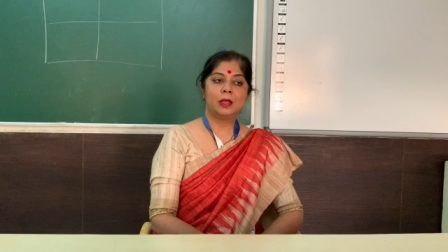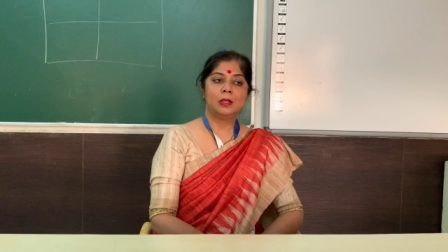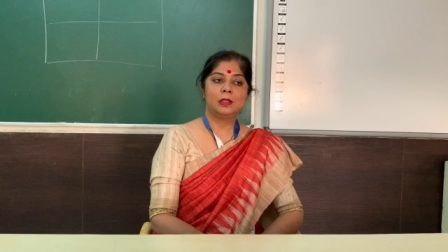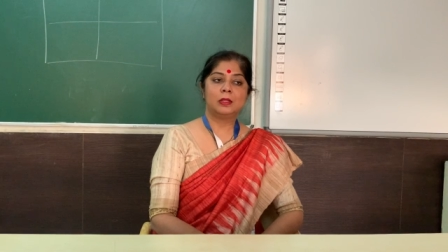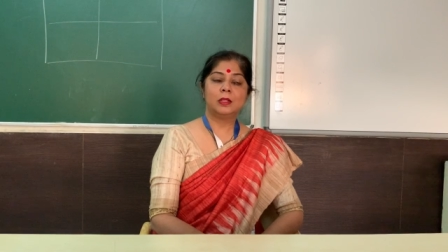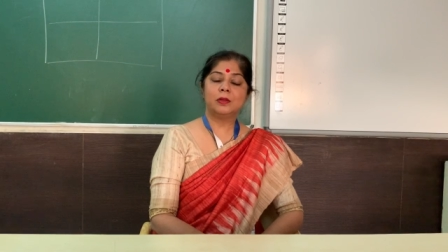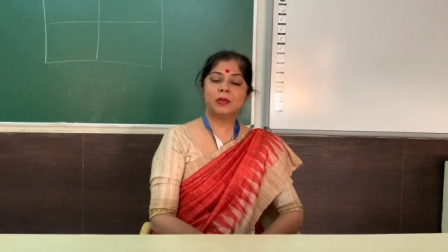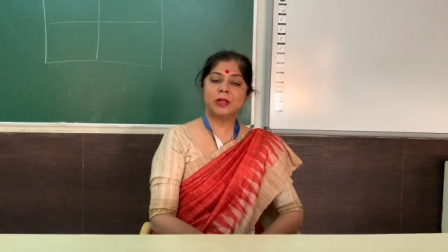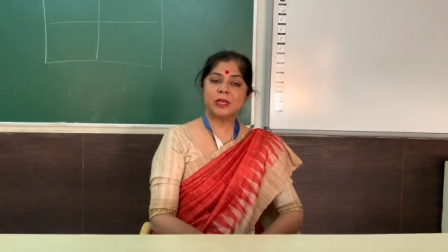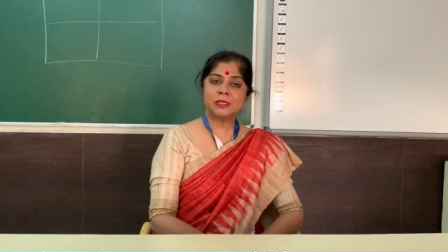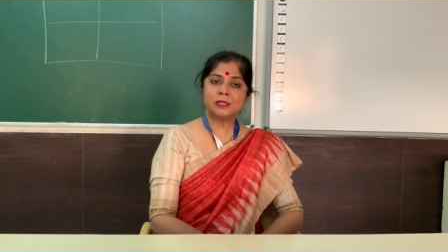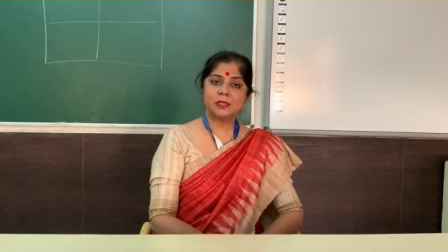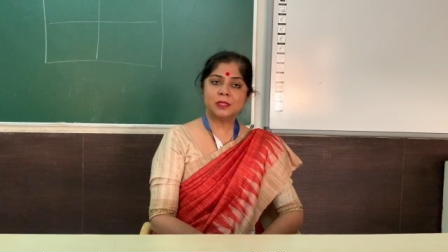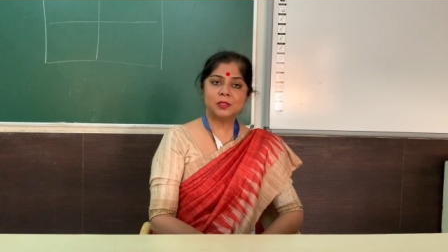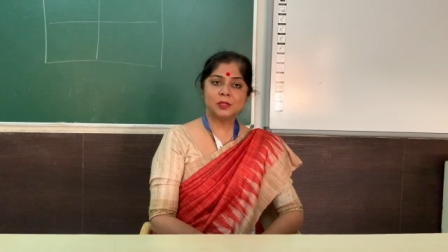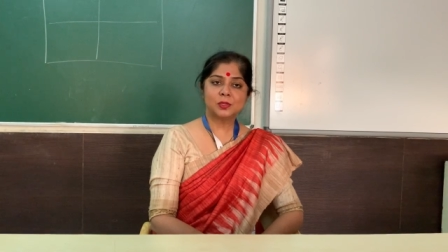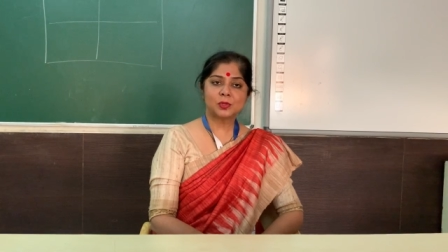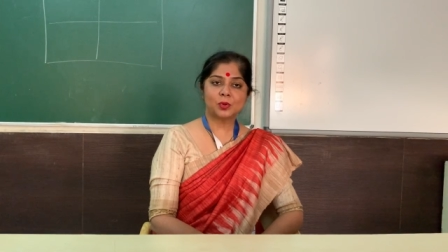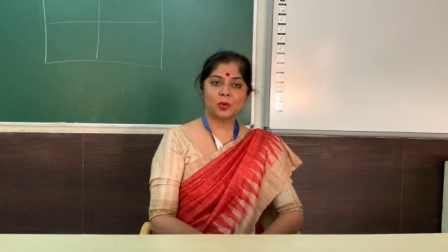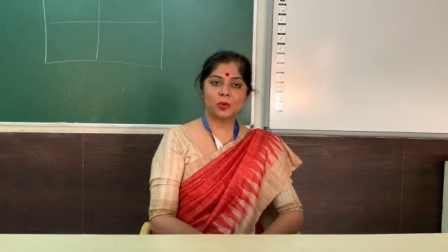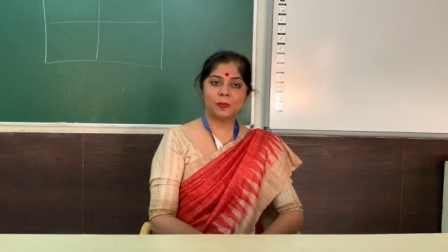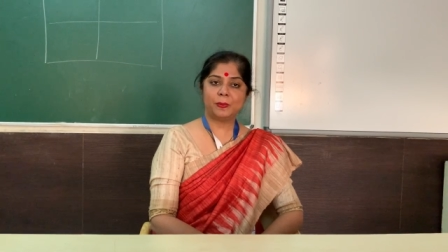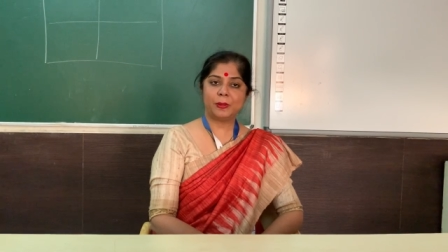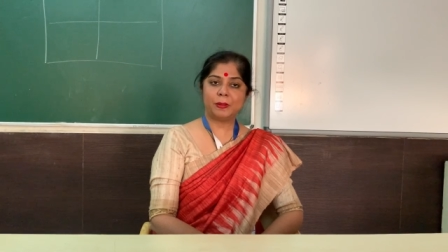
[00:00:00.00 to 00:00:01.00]
The
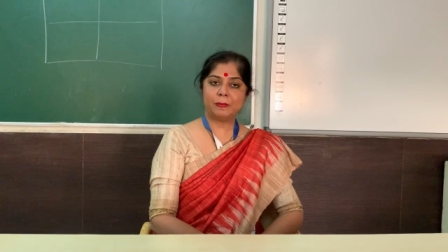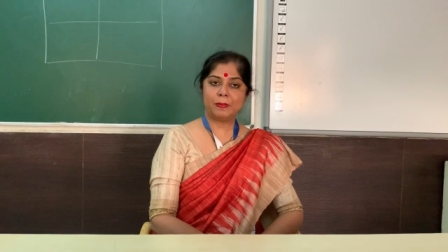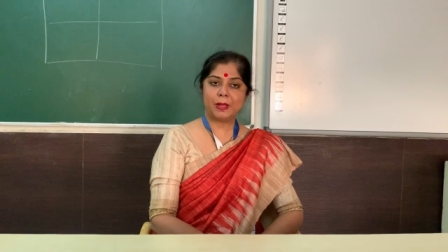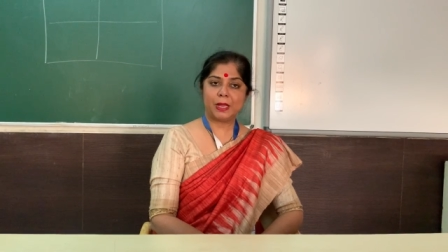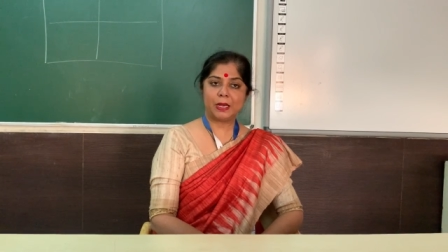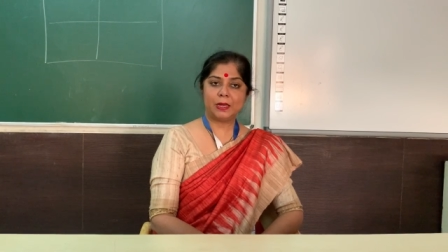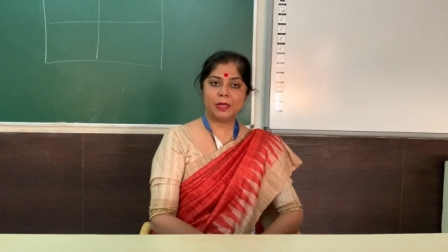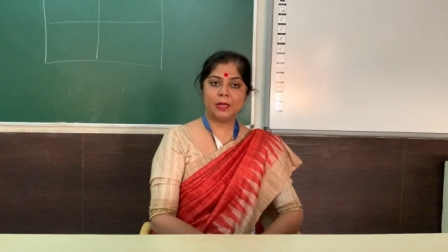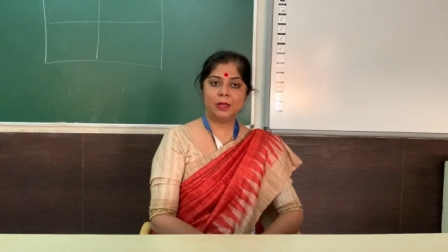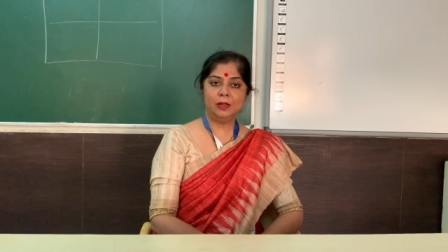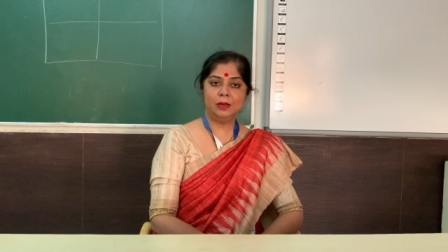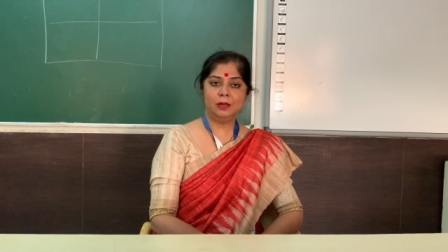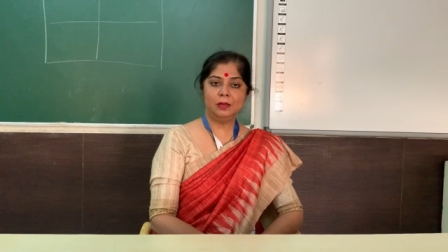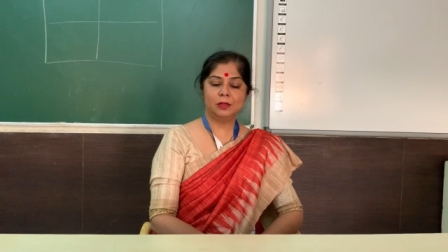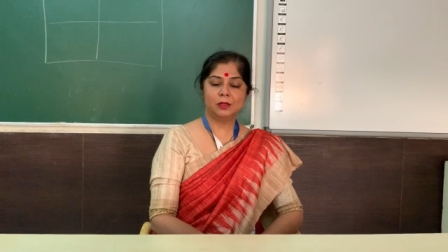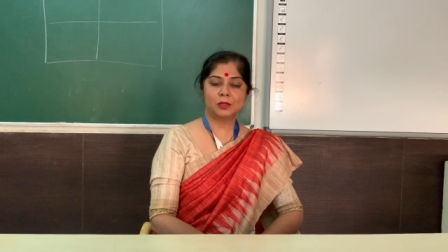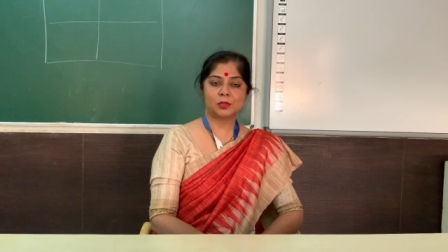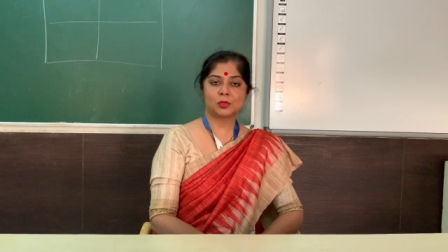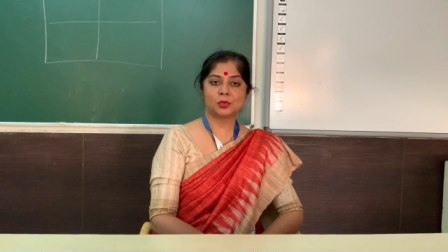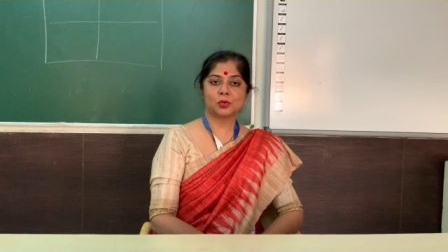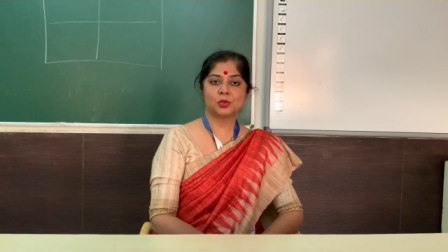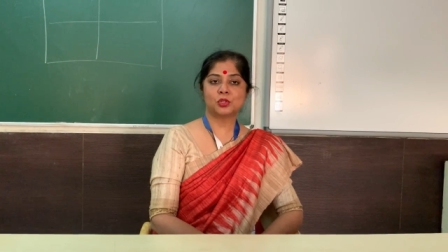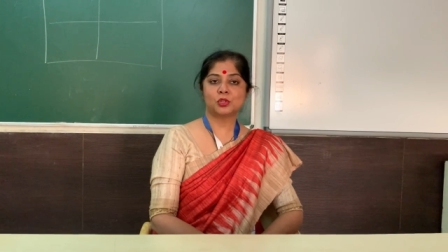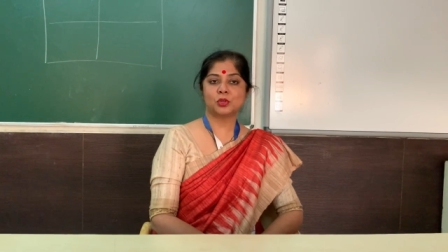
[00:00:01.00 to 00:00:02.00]
reasons could be many.
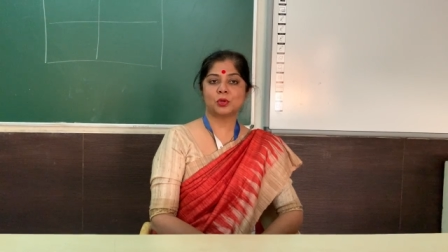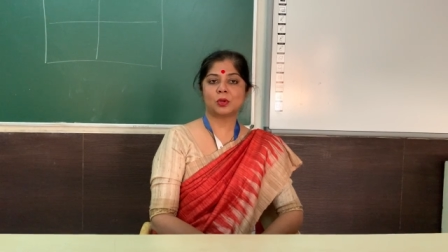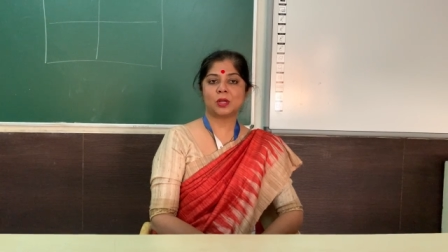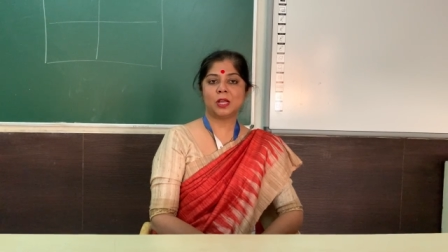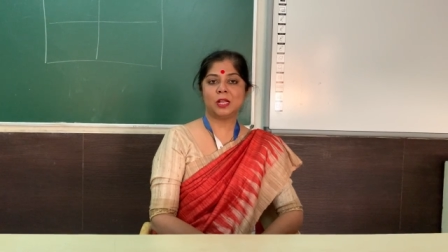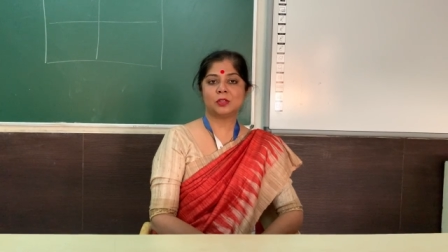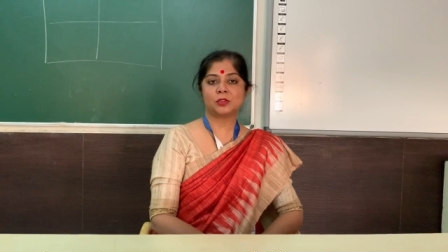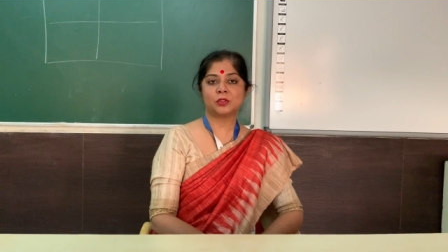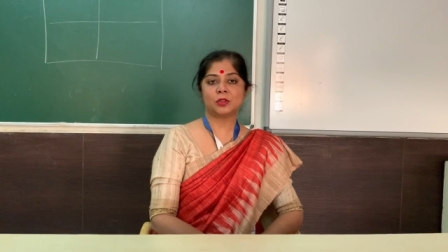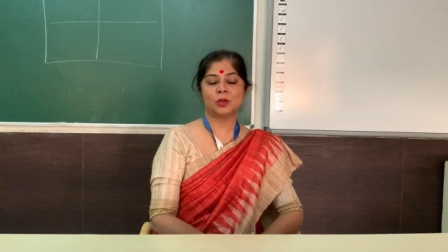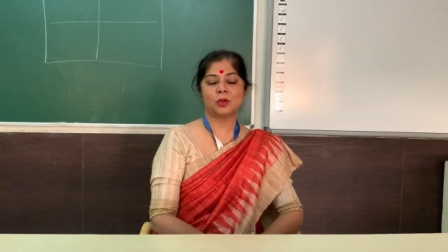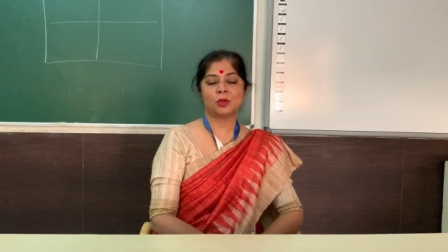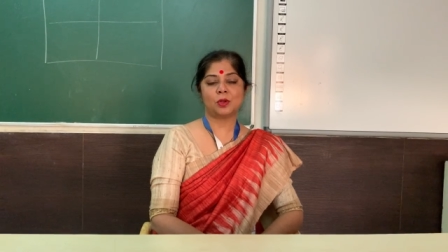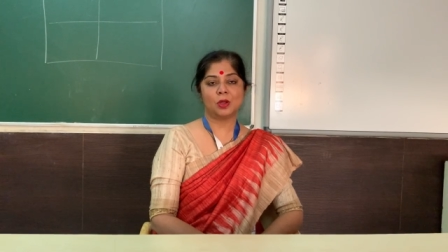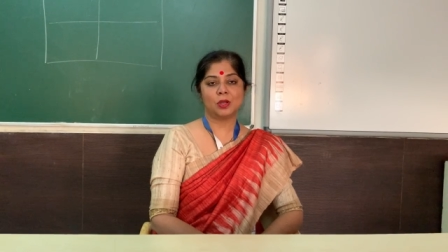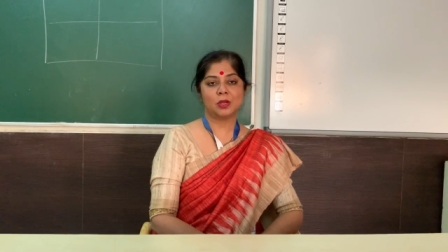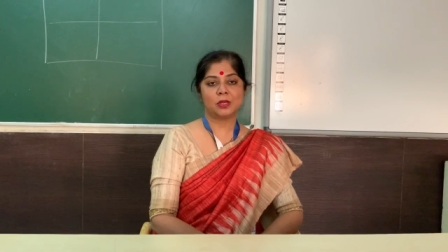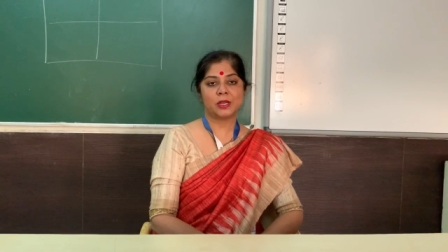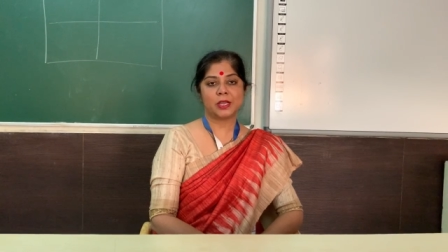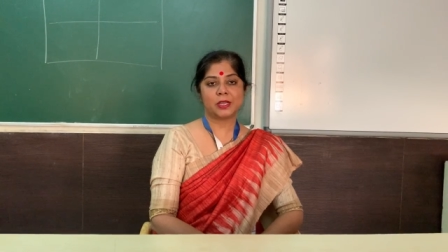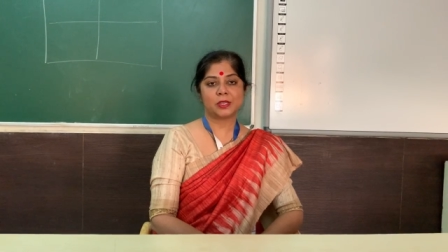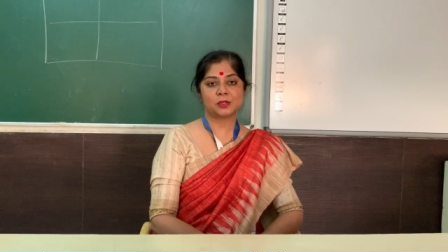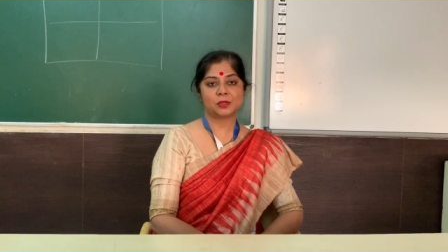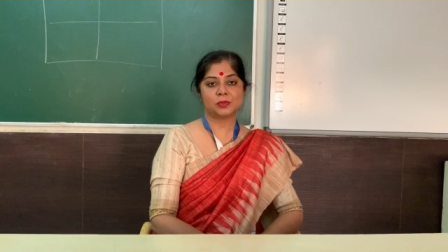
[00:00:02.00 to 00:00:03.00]
The socio-cultural
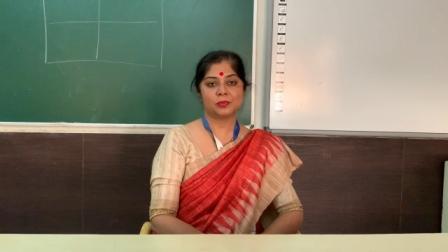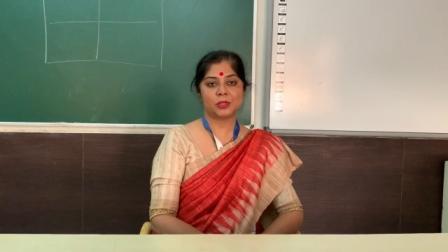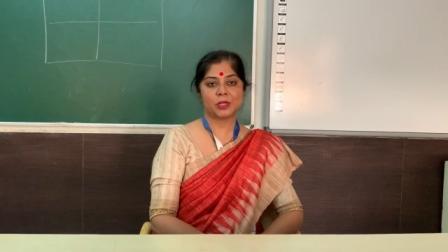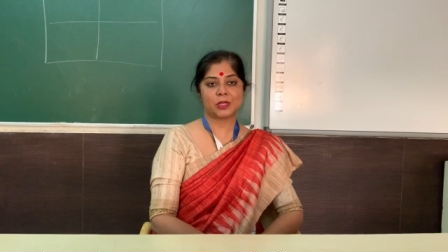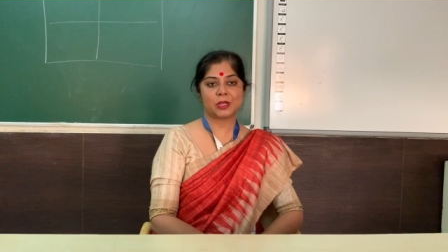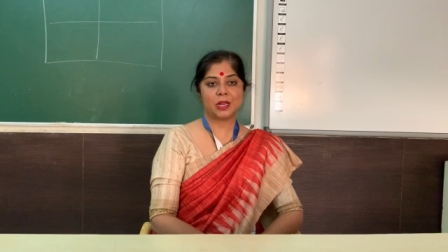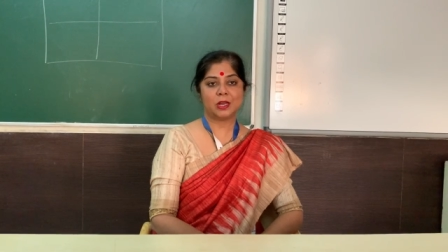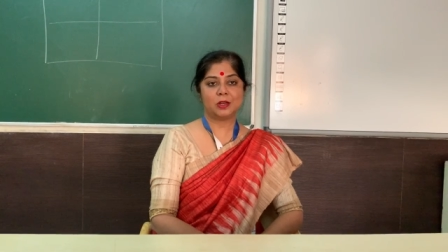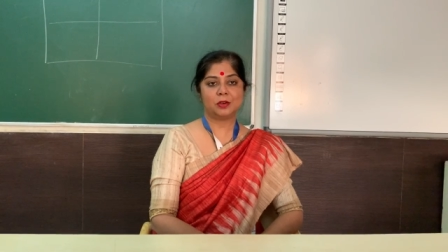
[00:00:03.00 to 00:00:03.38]
context of the